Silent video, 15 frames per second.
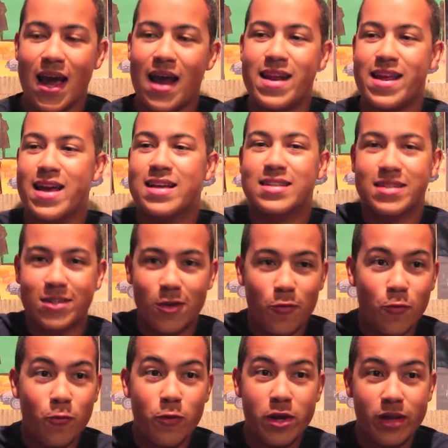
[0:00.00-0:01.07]
and he has like the
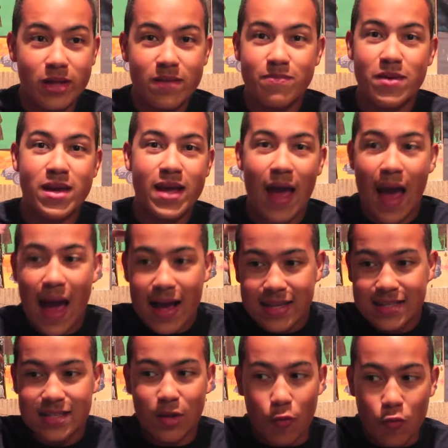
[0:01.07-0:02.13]
really big
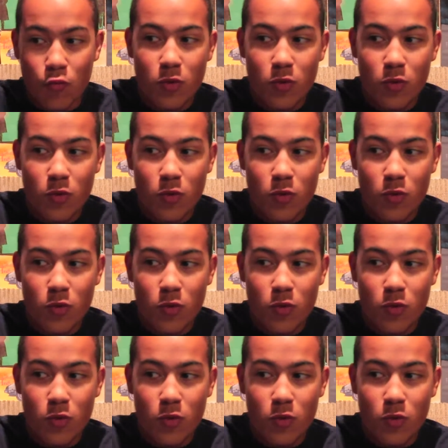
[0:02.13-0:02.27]
axe and the